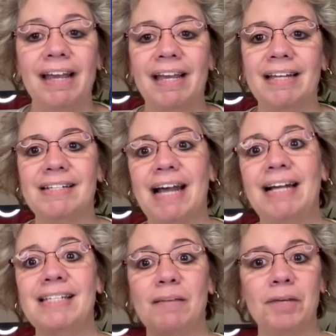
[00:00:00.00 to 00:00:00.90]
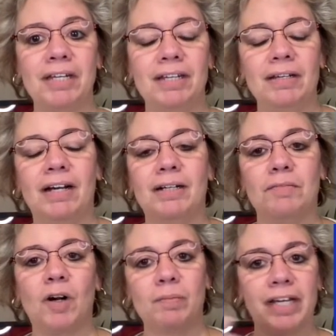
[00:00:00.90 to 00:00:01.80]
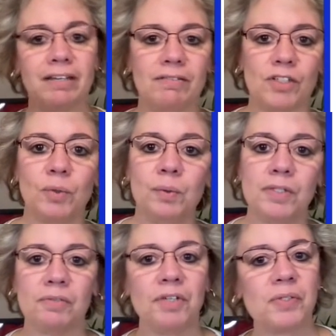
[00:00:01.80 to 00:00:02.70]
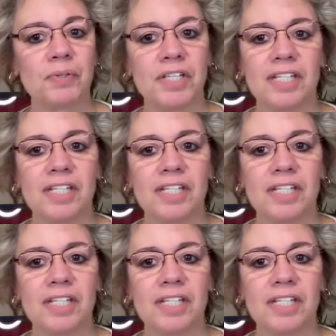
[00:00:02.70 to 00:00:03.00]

And as I'm getting all my tools and resources